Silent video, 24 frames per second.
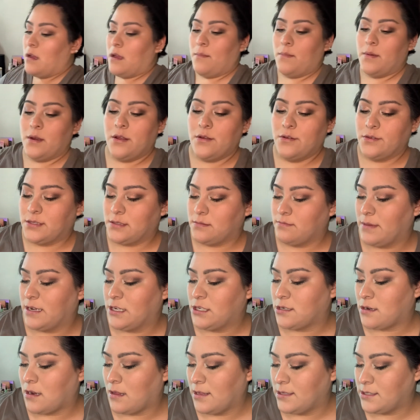I'm gonna use my
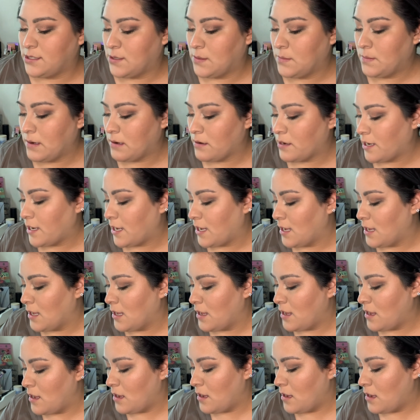Charlotte Tilbury
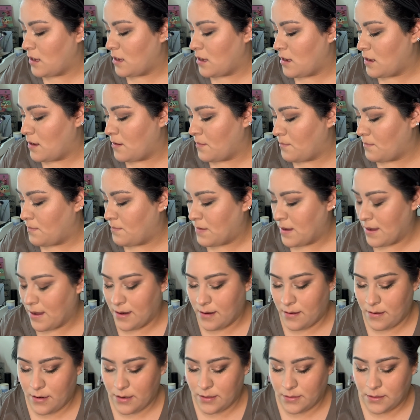
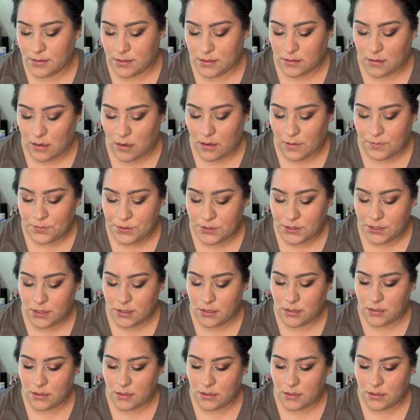Powder and Sculpt.